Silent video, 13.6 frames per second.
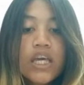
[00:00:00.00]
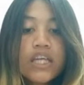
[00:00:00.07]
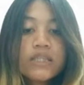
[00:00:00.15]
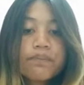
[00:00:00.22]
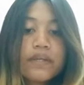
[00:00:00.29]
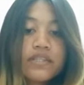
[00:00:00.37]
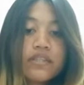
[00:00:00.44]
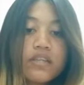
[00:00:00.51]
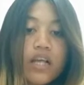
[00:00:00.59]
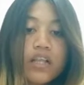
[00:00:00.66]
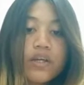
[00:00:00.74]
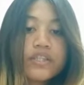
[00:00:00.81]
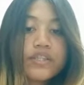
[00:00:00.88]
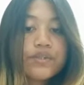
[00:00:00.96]
Its
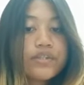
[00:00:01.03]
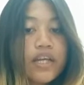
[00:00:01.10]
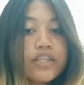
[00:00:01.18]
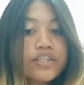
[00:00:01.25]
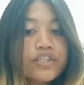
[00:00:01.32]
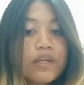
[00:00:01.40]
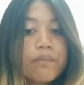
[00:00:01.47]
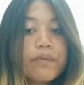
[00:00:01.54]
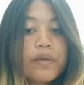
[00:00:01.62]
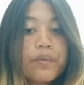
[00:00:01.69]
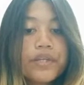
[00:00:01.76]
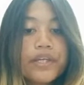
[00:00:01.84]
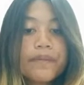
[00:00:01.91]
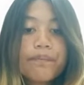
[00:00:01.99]
personnel or students shall be
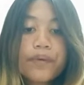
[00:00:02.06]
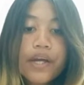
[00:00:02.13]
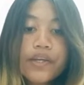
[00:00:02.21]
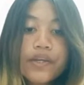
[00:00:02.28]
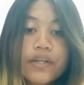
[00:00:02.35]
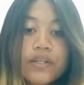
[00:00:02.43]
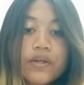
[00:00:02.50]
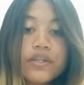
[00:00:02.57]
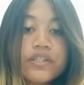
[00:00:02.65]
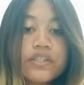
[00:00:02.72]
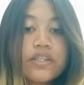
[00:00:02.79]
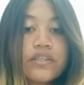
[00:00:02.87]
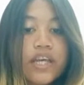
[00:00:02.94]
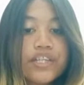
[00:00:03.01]
with prior
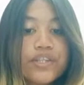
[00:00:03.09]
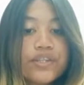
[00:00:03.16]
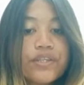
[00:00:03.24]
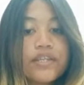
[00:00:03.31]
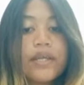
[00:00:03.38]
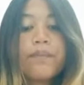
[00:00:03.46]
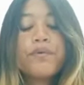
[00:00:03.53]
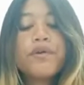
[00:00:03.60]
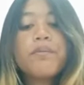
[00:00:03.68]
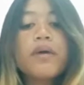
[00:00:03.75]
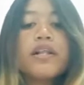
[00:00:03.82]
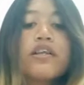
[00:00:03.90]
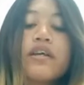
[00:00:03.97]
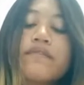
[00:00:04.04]
consultation and
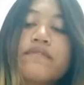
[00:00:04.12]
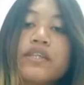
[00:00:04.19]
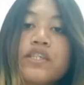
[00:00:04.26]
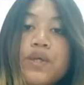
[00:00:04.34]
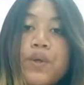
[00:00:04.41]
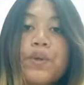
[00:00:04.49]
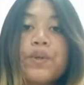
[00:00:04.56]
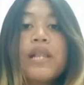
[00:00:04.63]
approval of the school